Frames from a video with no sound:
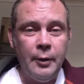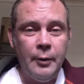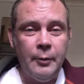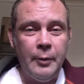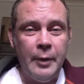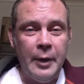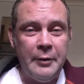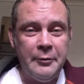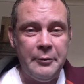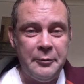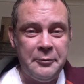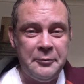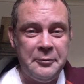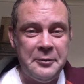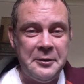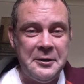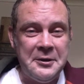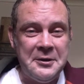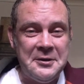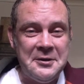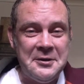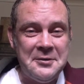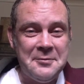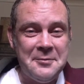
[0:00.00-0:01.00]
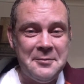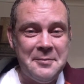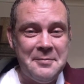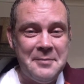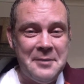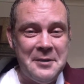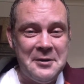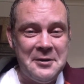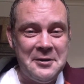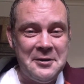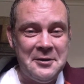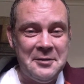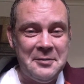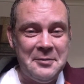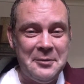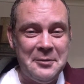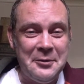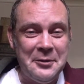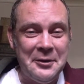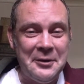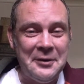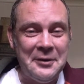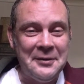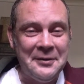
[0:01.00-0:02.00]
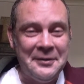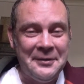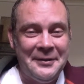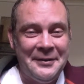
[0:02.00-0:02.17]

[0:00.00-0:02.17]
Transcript: Well, I have a feeling this one might keep rolling.